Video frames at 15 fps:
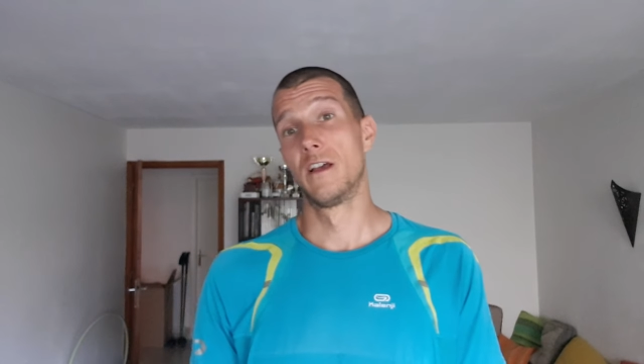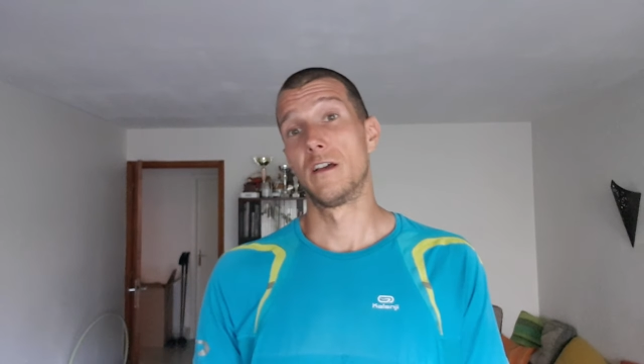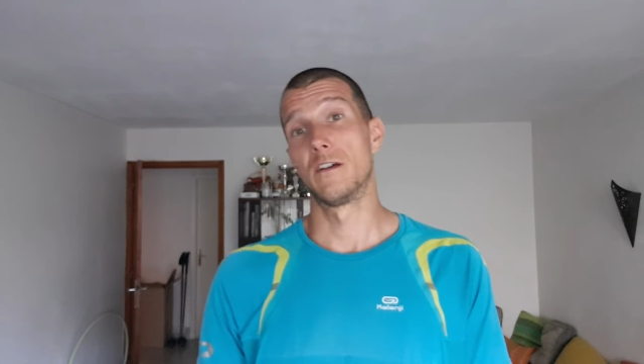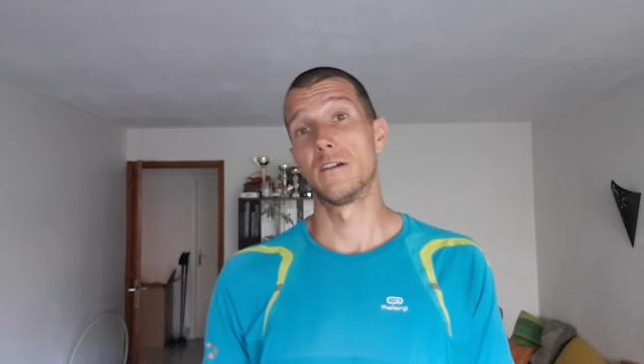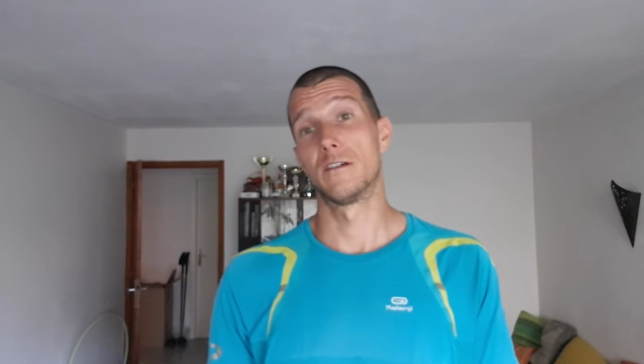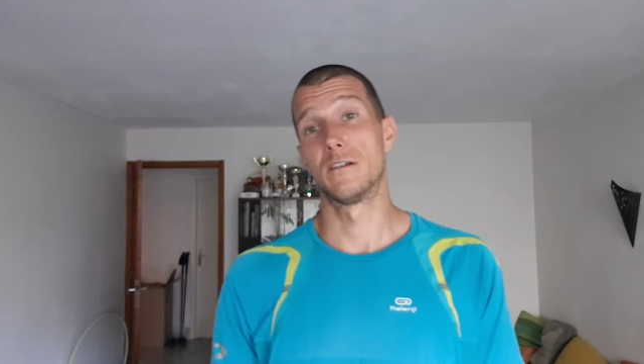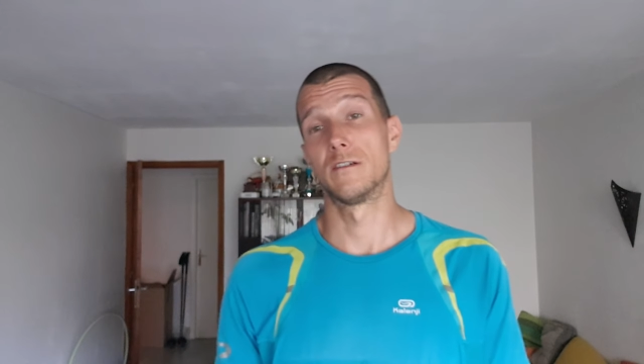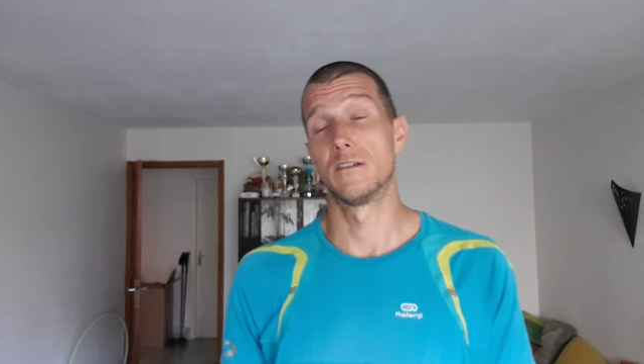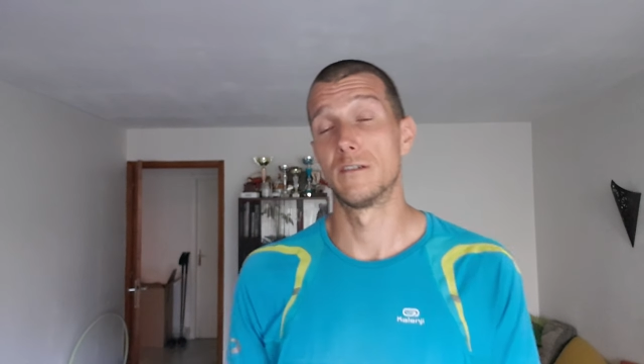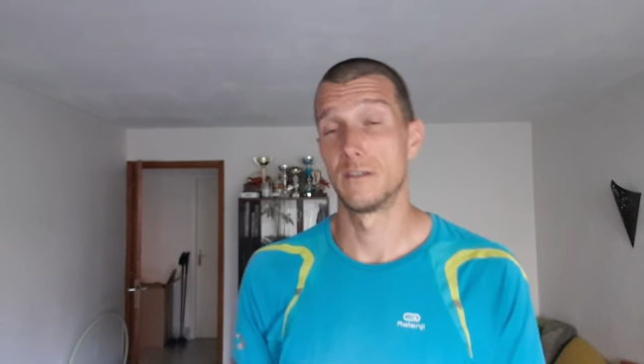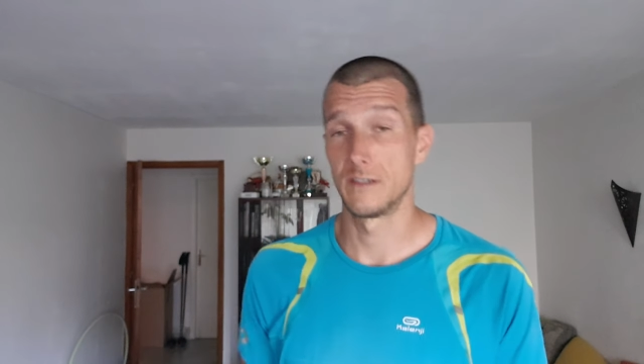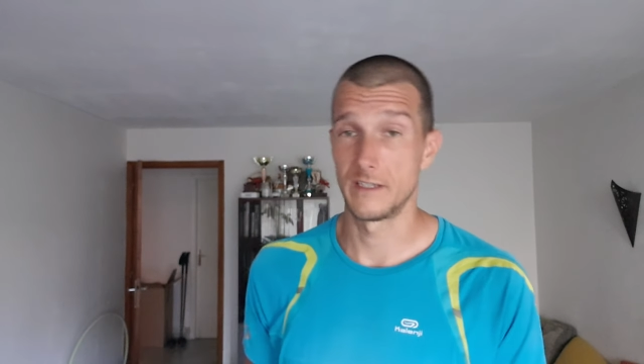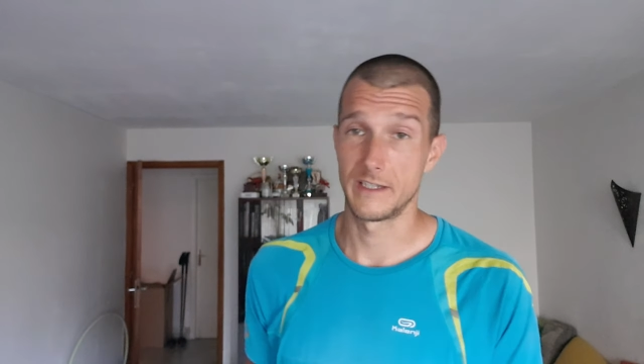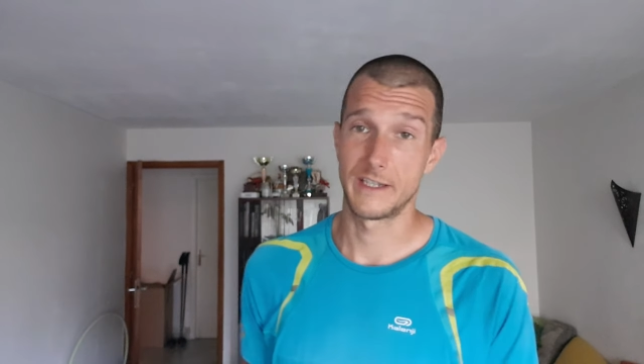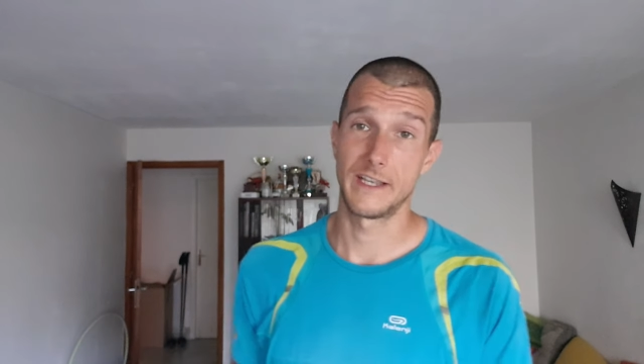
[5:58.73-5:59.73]

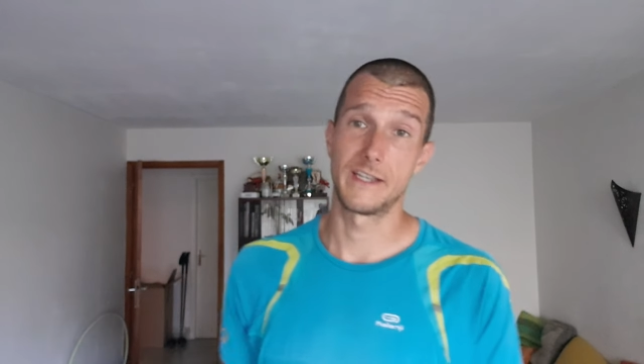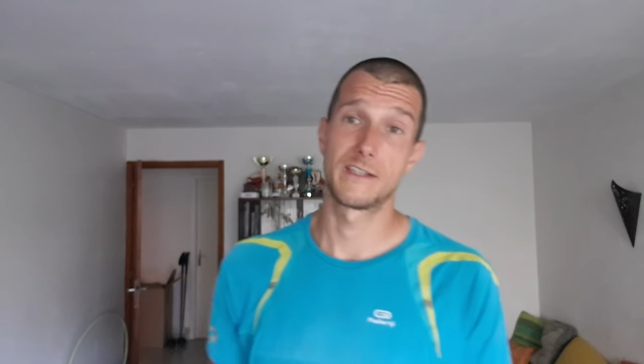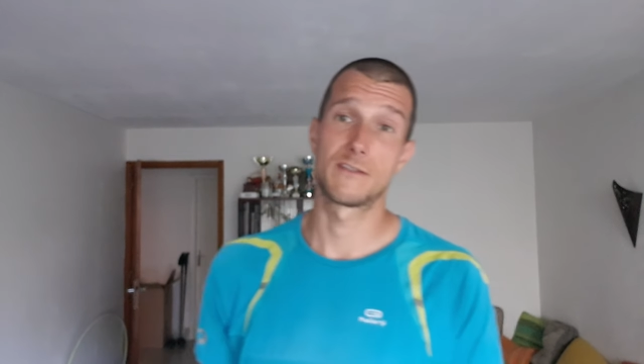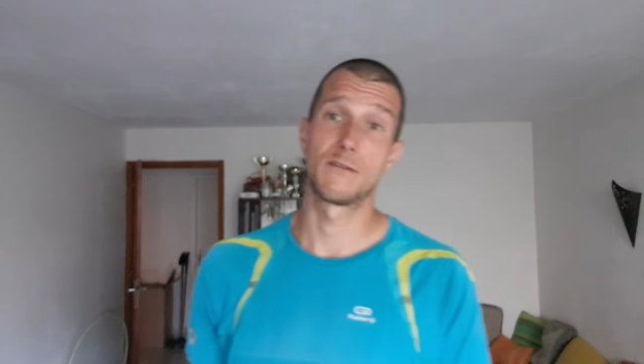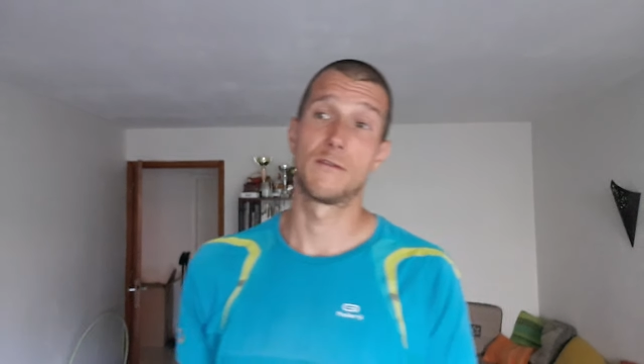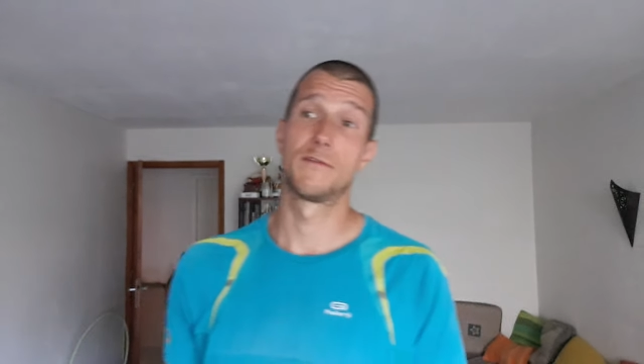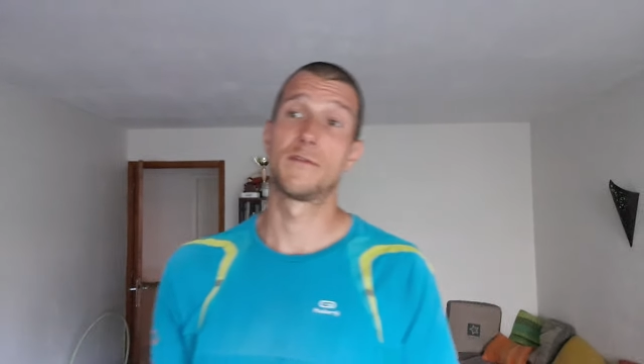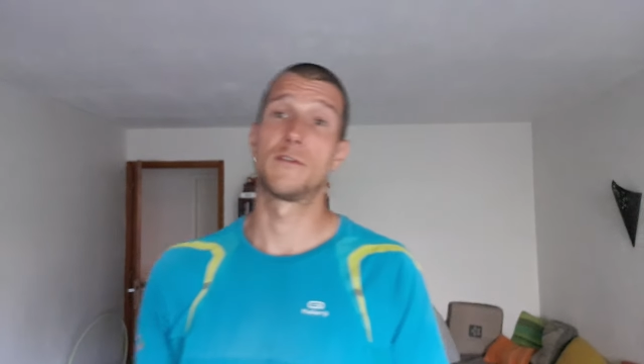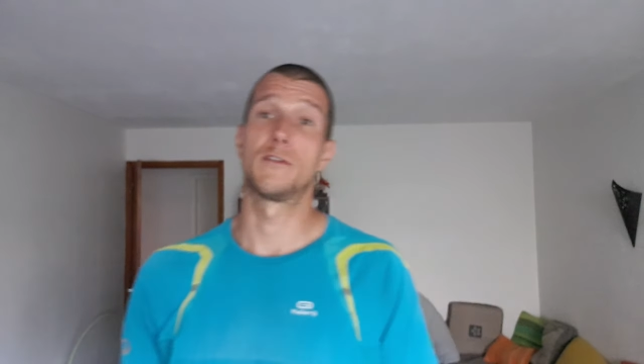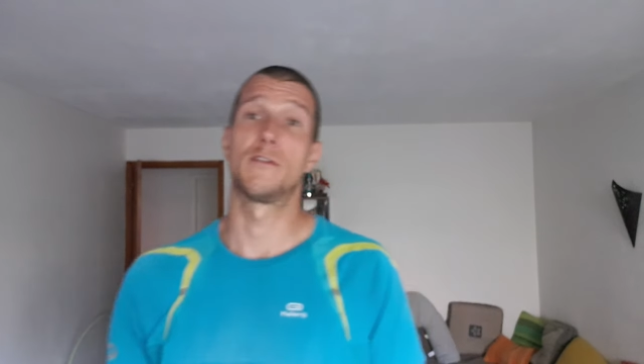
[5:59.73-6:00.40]
in case of